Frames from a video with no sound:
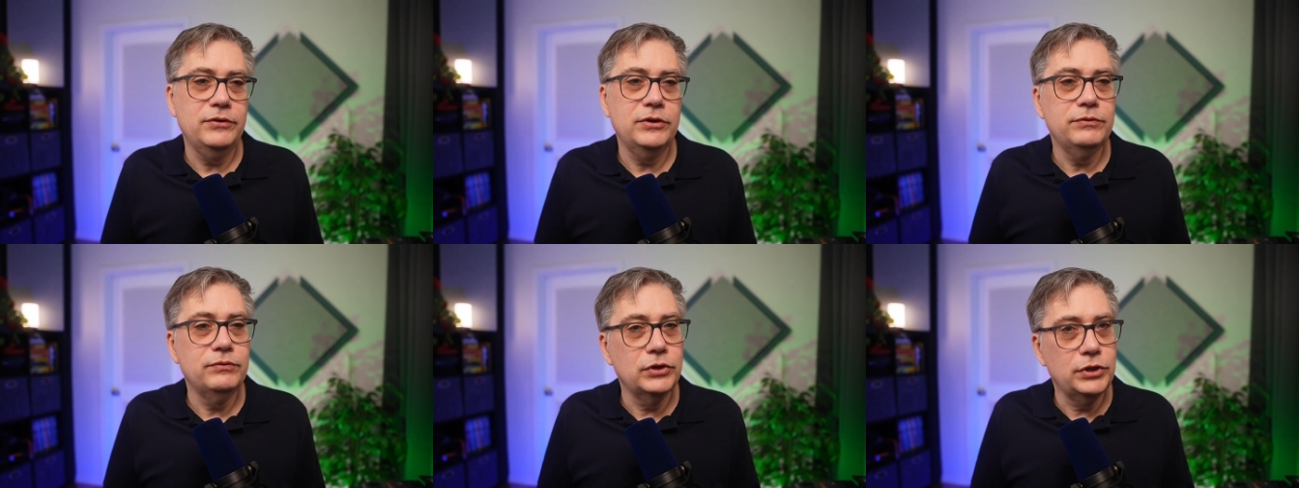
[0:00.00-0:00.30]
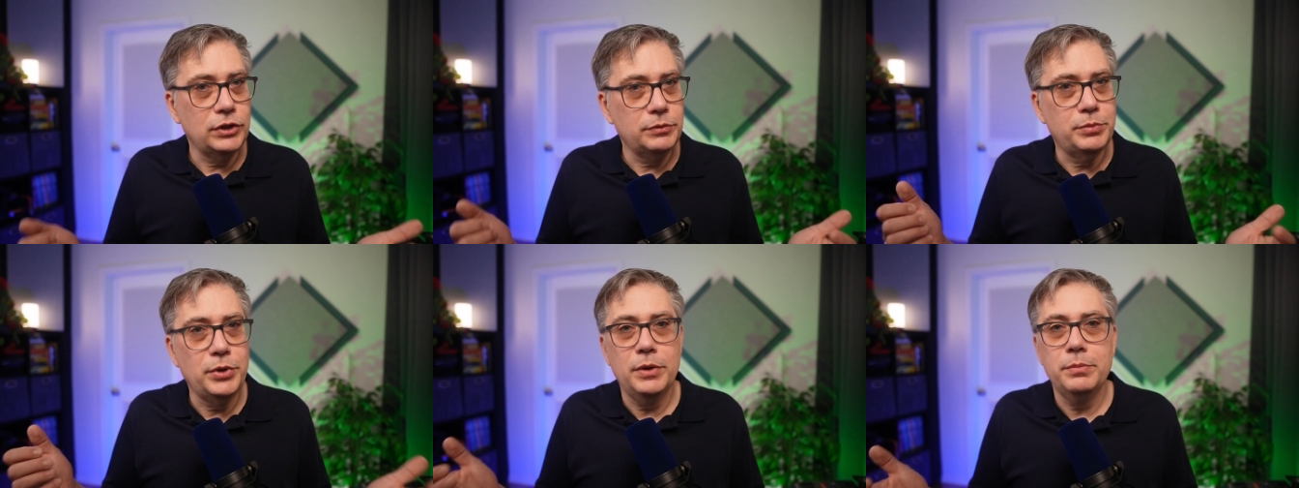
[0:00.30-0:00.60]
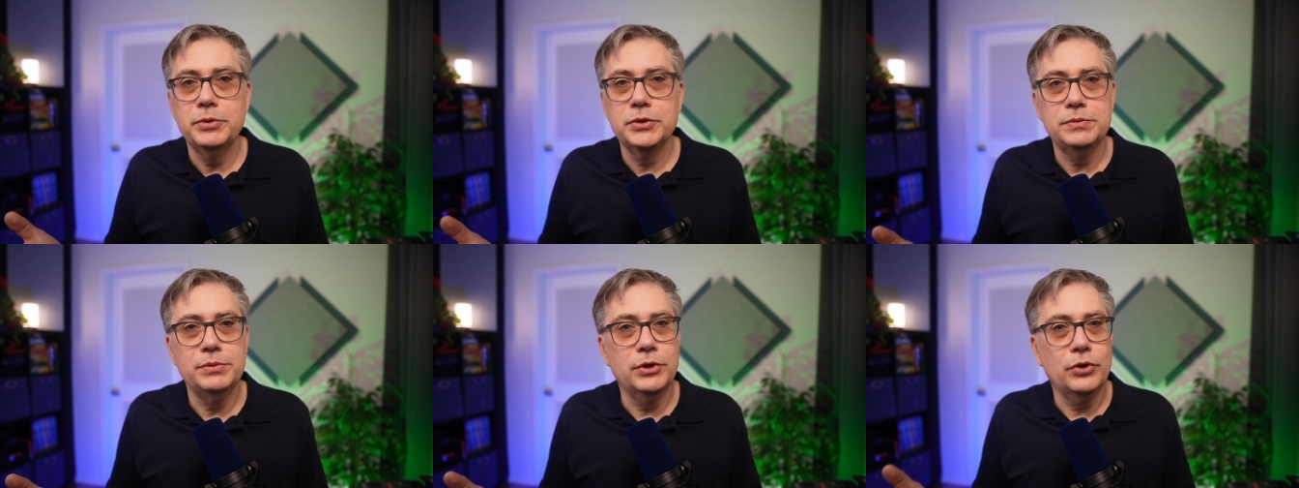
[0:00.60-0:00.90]
And for that
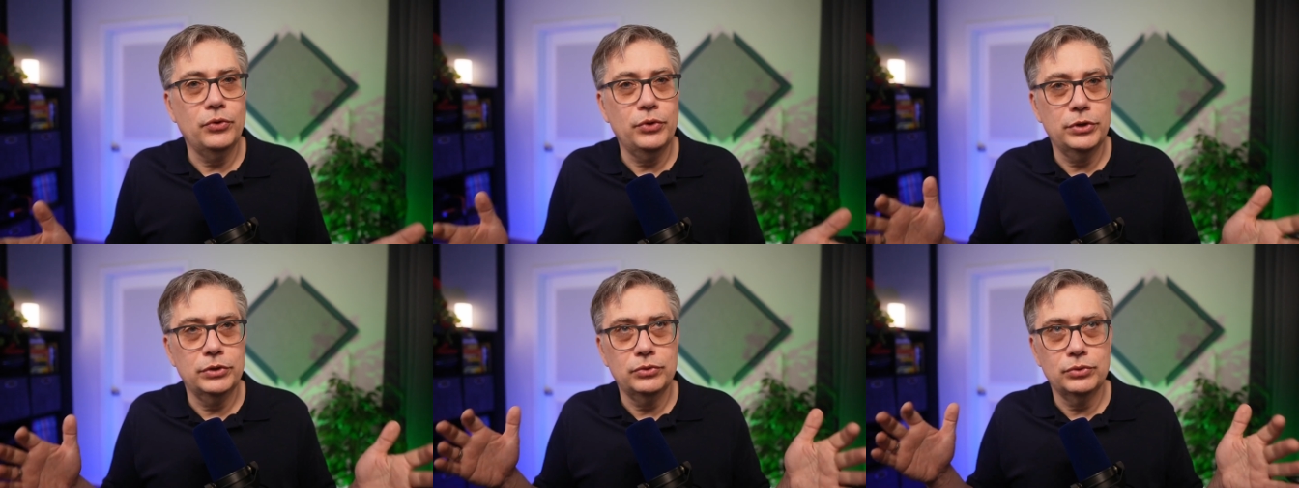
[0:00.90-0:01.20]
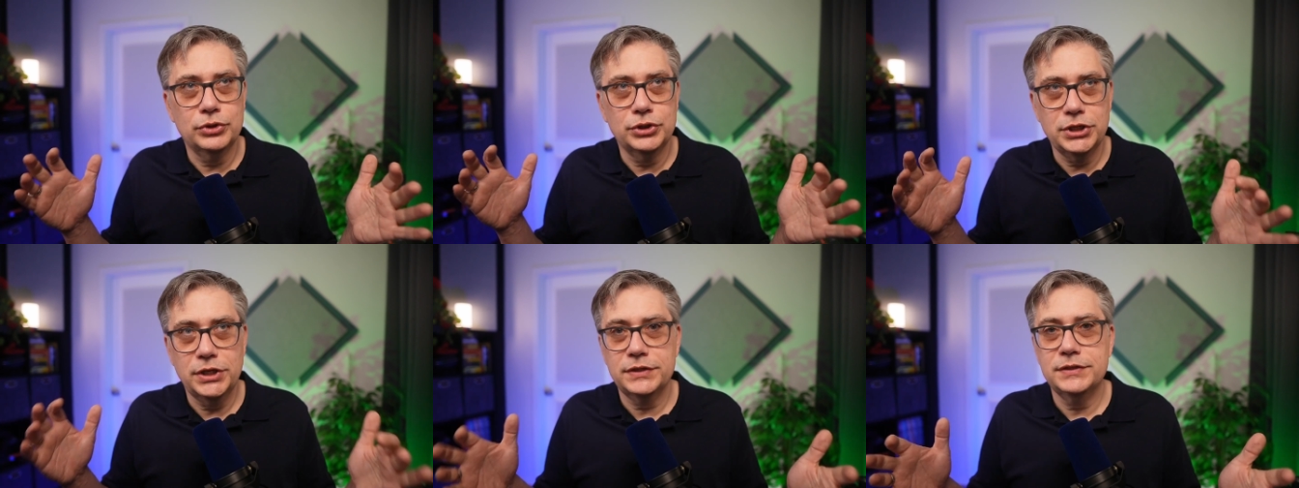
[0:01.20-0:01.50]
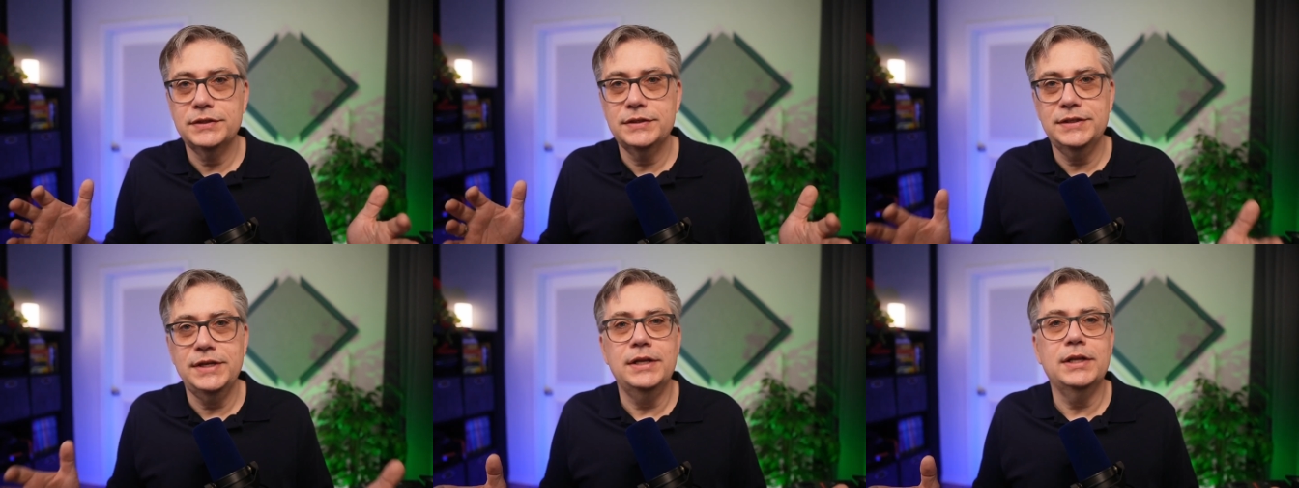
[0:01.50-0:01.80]
purpose, we're going to
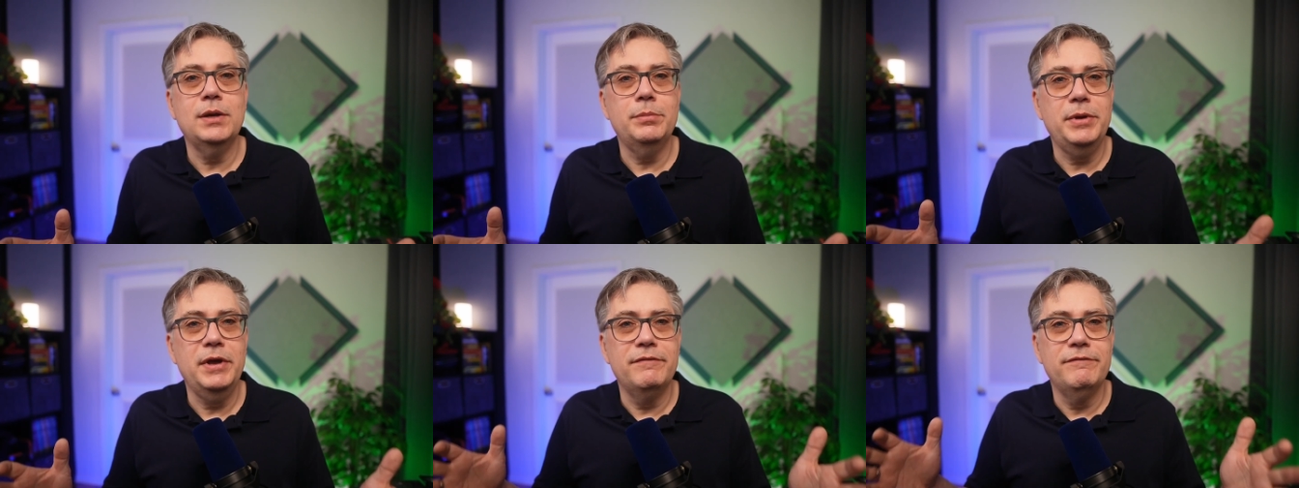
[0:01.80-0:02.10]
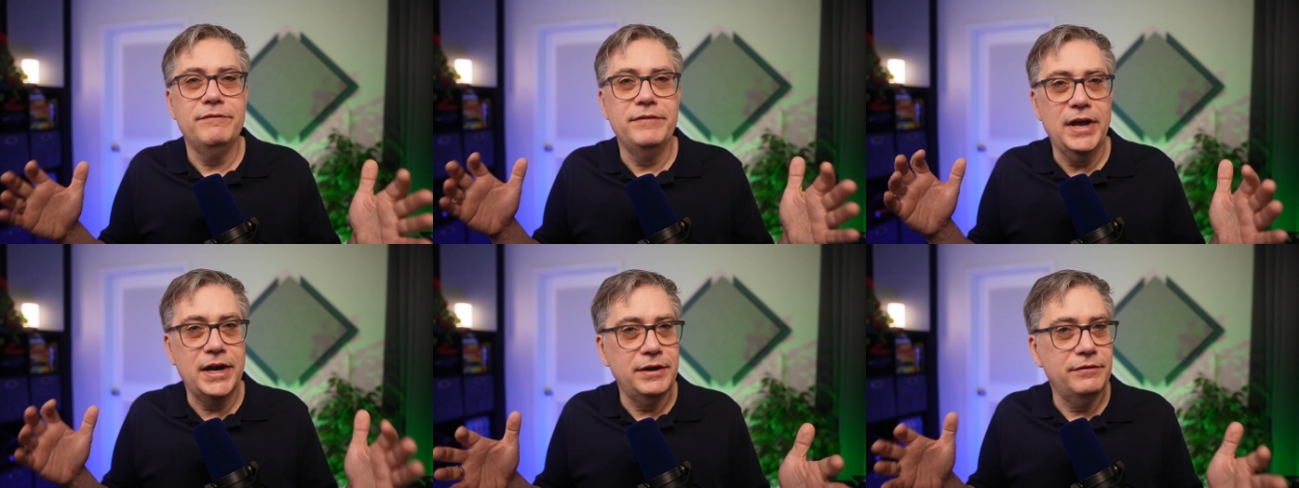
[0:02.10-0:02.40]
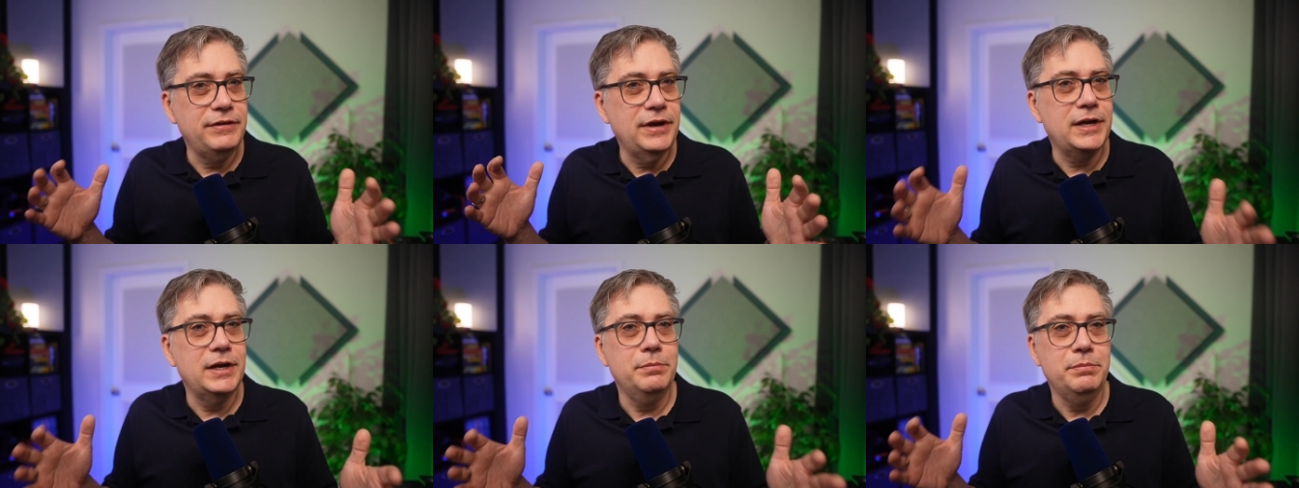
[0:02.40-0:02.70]
just set up a very,
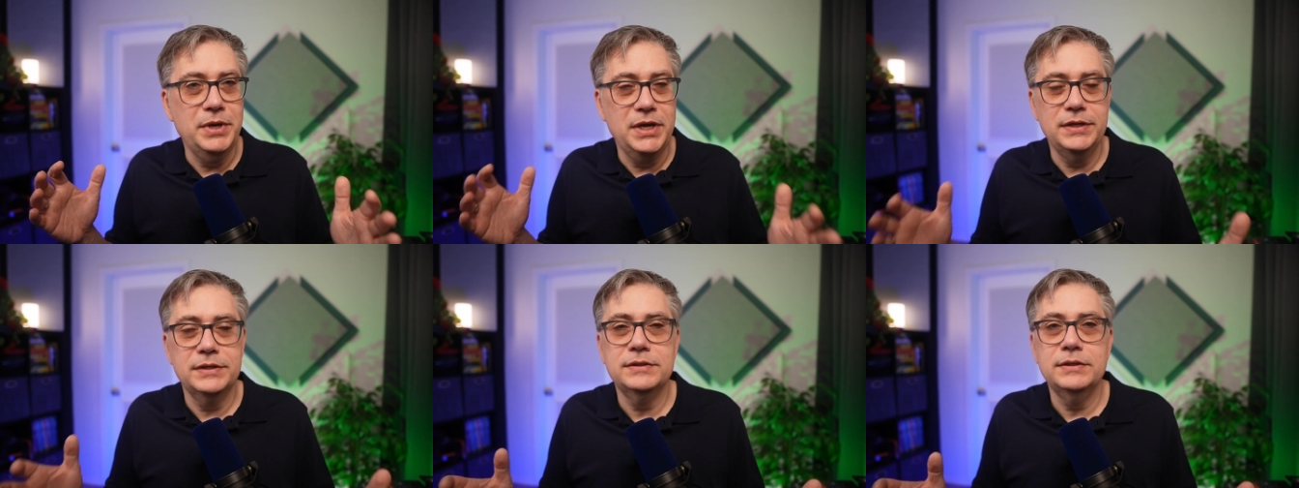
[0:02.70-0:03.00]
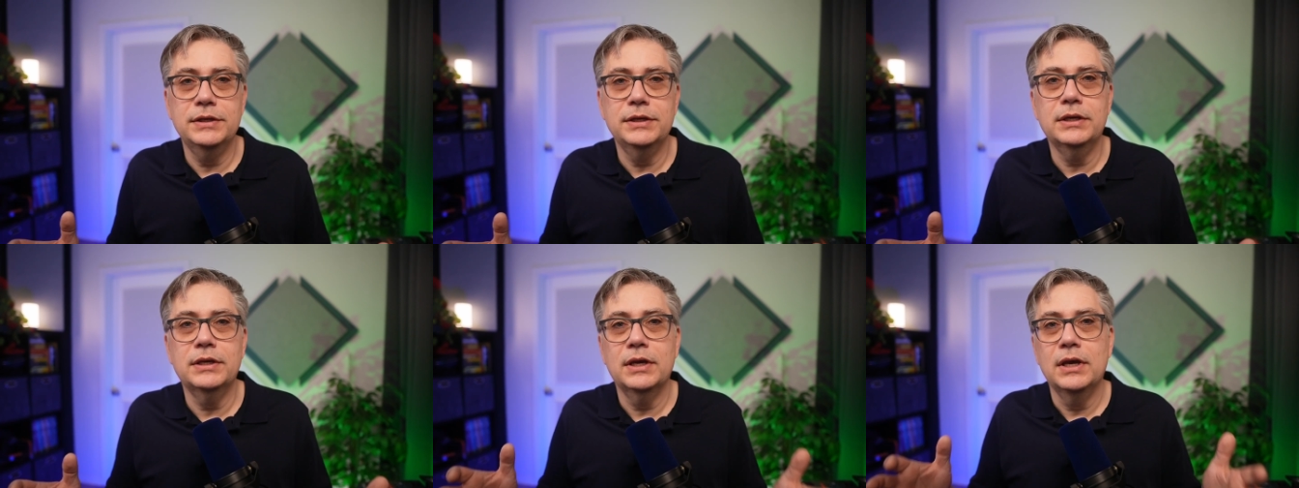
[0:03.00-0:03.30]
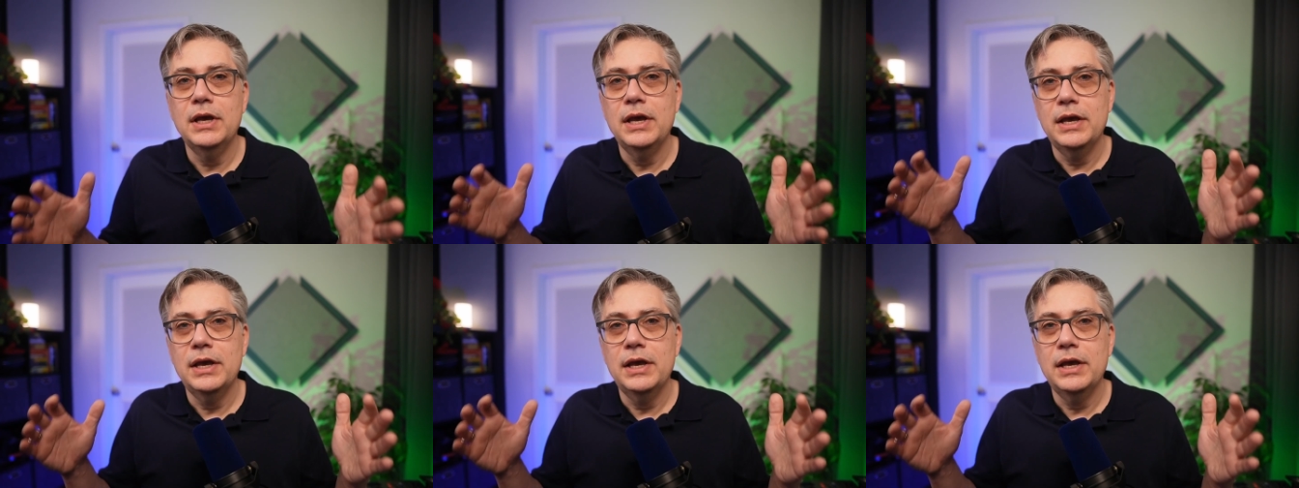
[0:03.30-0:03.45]
very basic